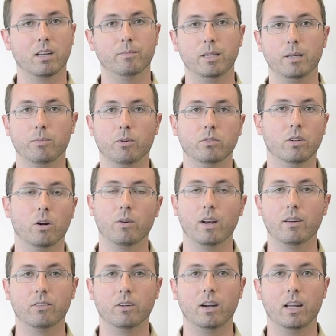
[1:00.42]
of people don't
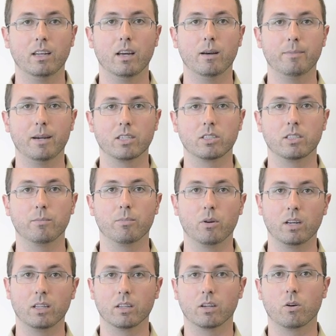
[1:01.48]
ever end up actually
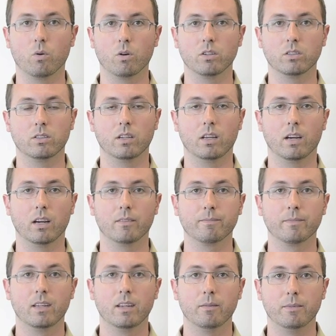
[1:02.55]
putting the course
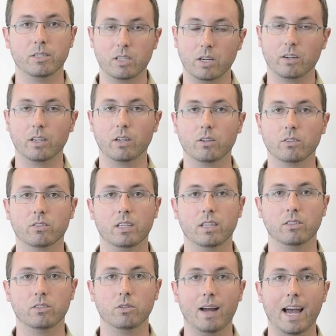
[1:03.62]
materials
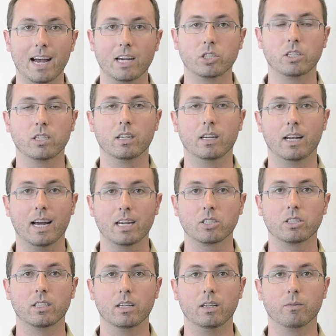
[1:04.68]
into action and
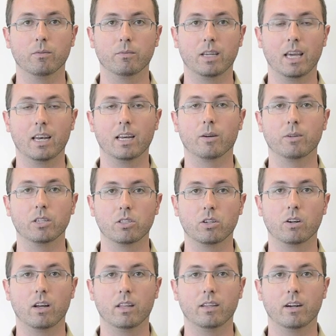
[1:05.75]
actually getting a
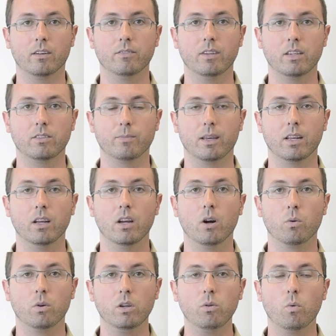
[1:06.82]
return on their investment.
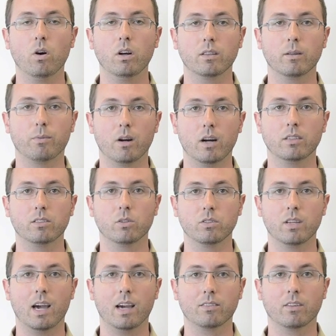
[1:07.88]
We want the Pronto
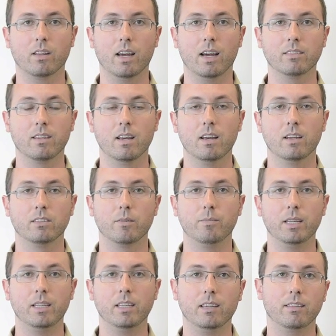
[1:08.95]
Tax Class to
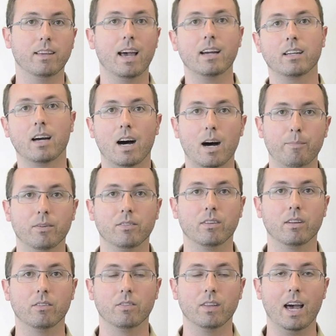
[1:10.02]
be the exact
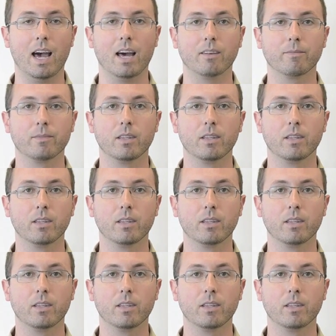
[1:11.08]
opposite of that.